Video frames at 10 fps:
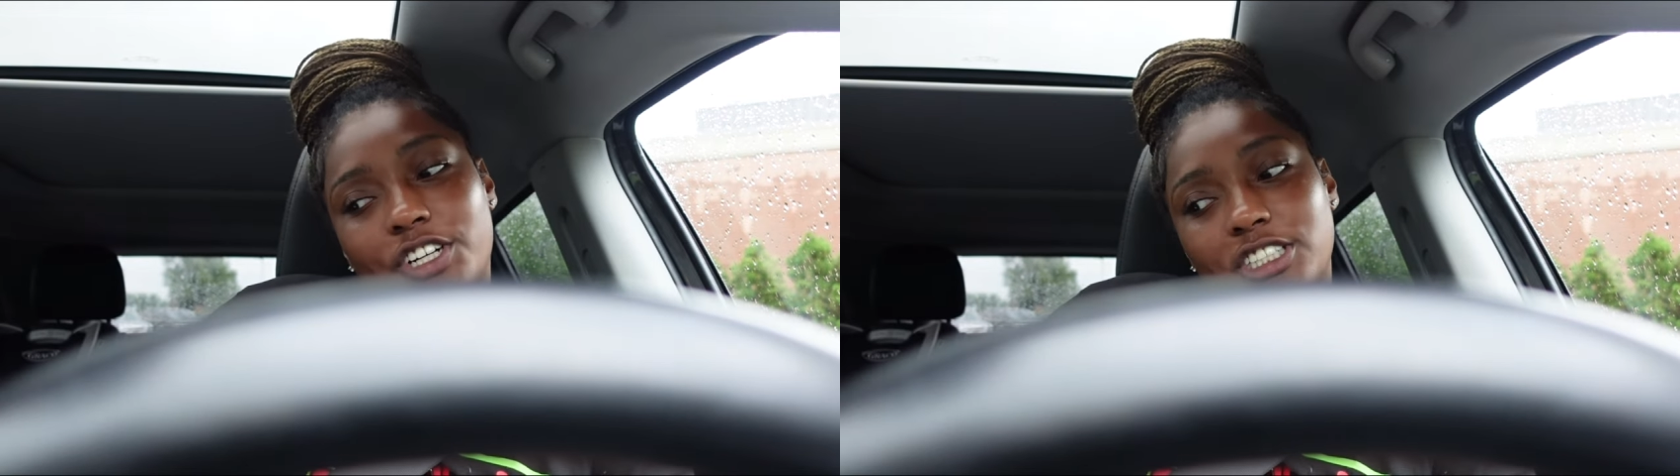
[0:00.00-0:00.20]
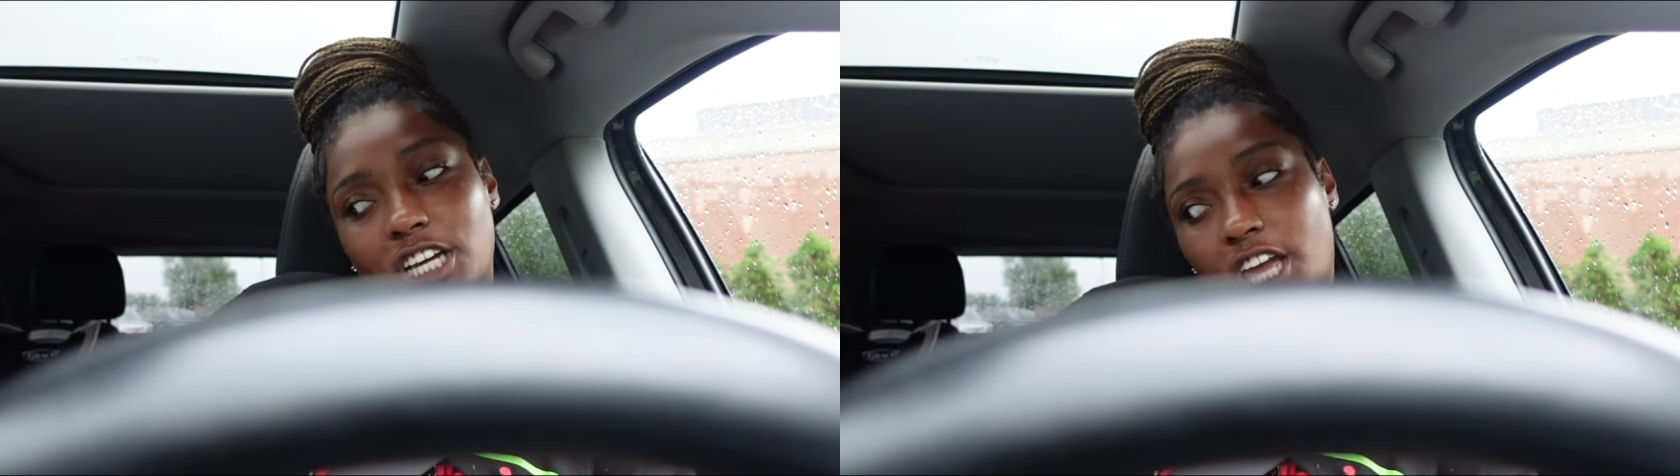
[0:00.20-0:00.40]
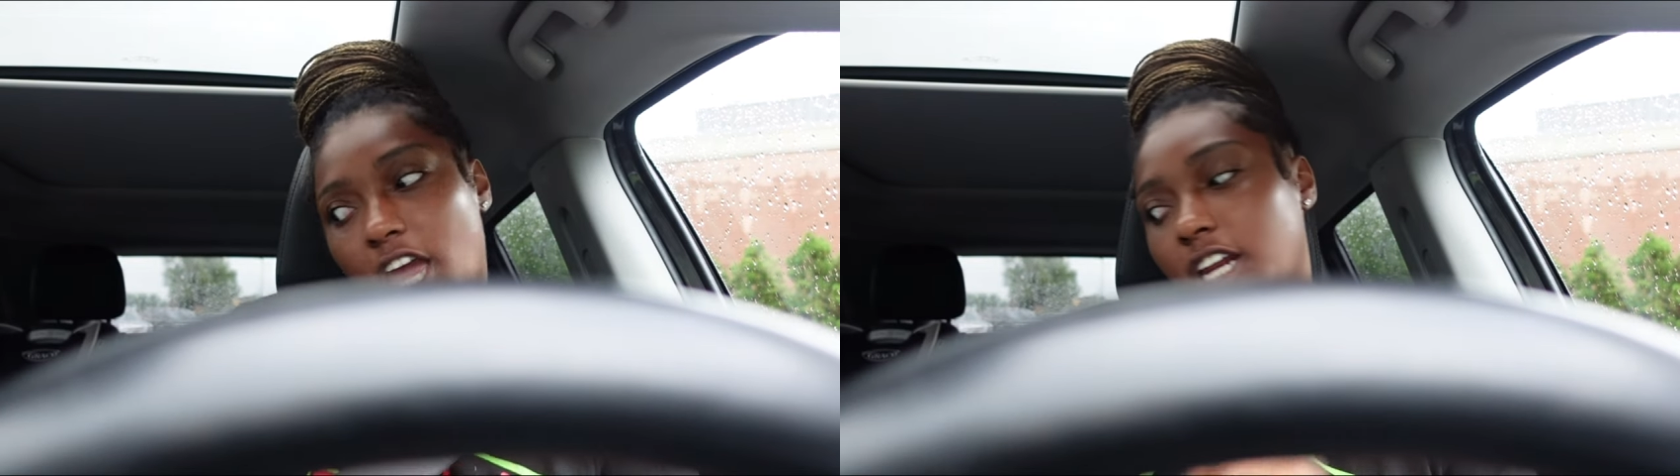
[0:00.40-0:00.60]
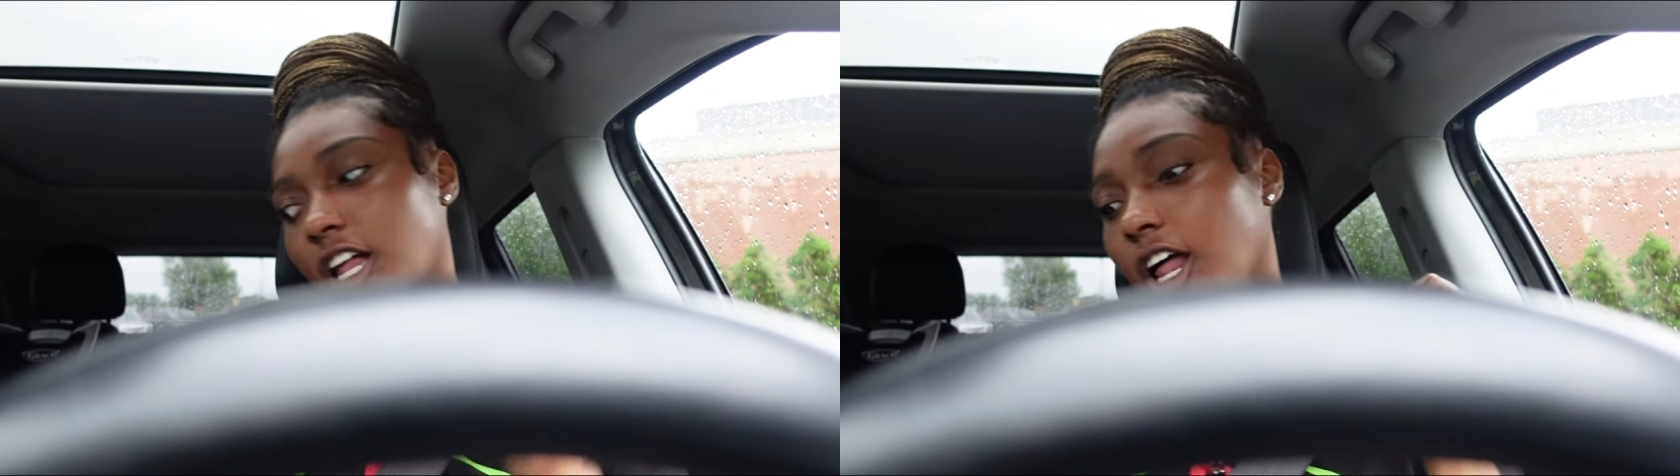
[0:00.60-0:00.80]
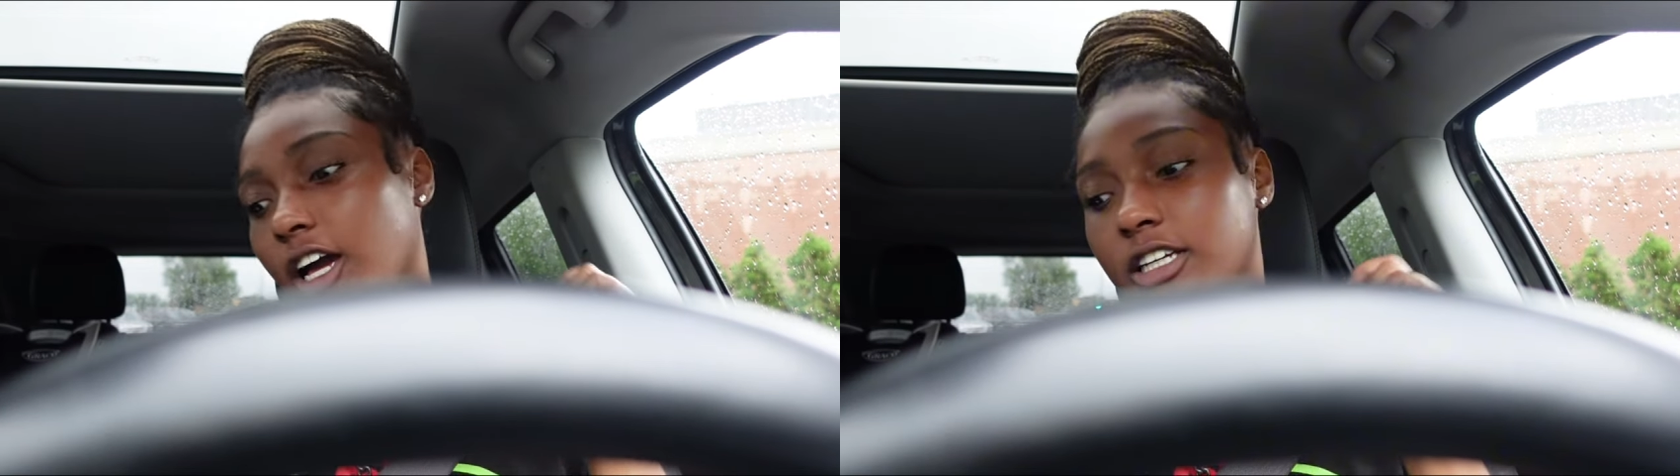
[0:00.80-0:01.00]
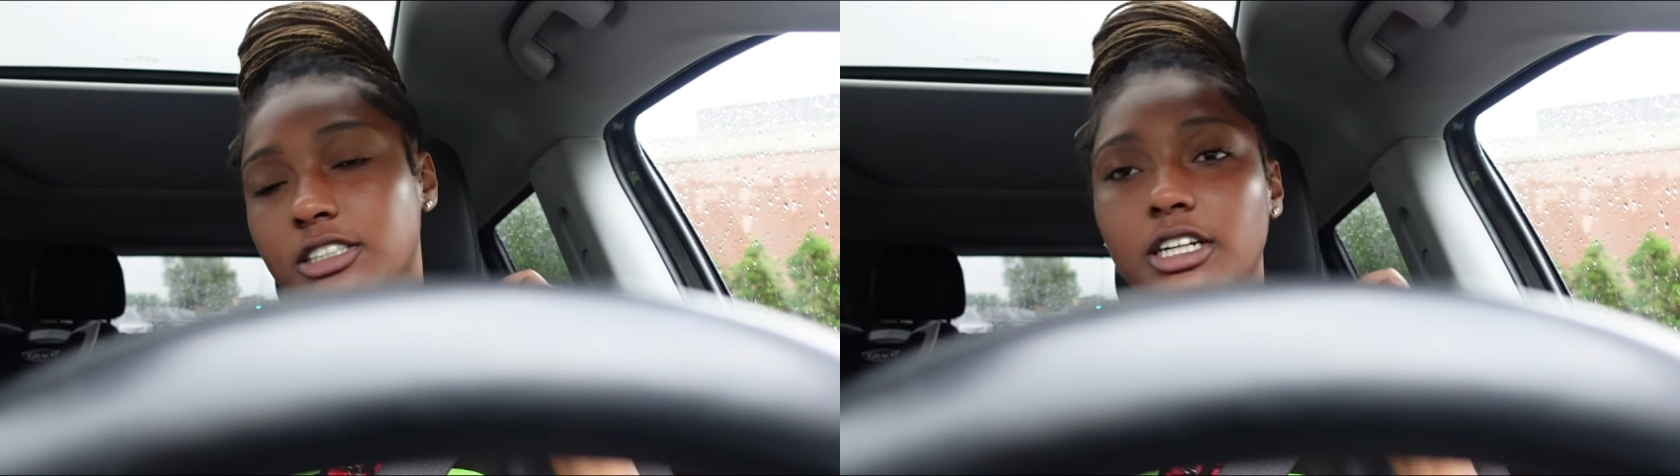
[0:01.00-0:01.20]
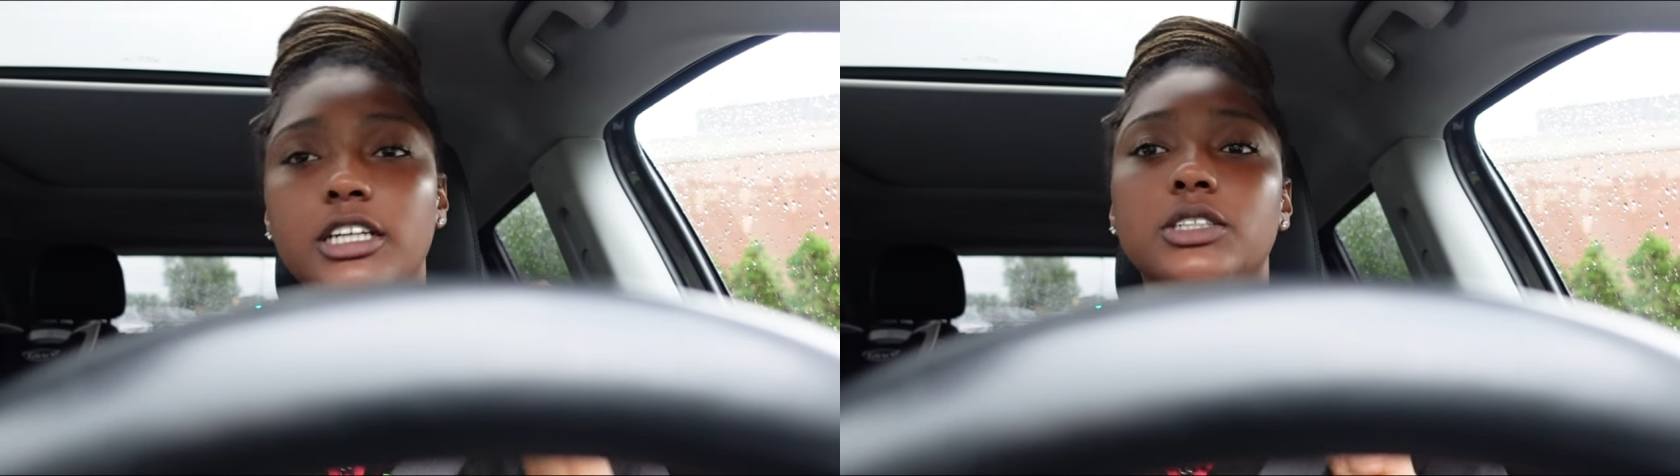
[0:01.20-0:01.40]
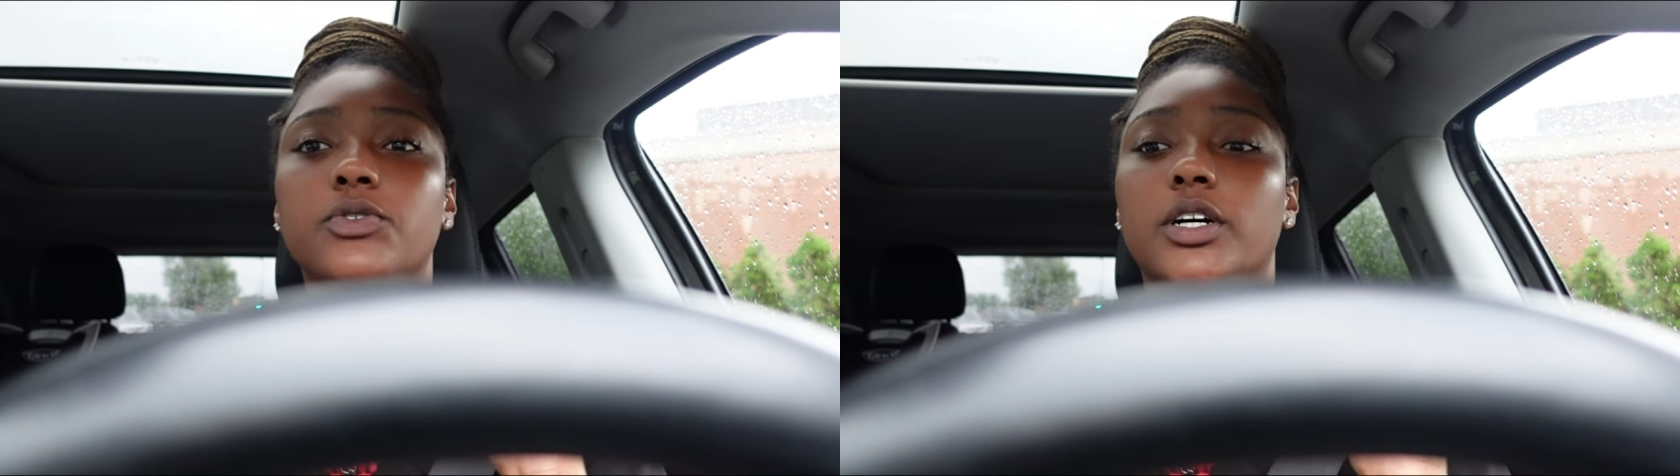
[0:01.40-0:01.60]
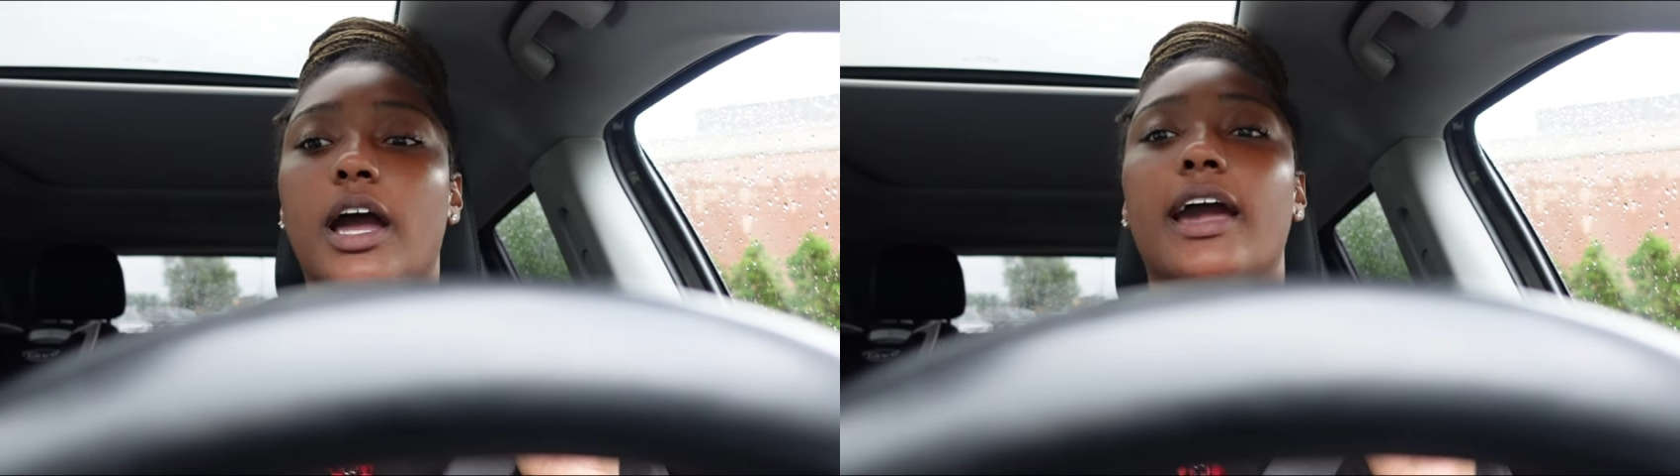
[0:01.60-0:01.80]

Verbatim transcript: It's like 8 o'clock. It's late as fuck.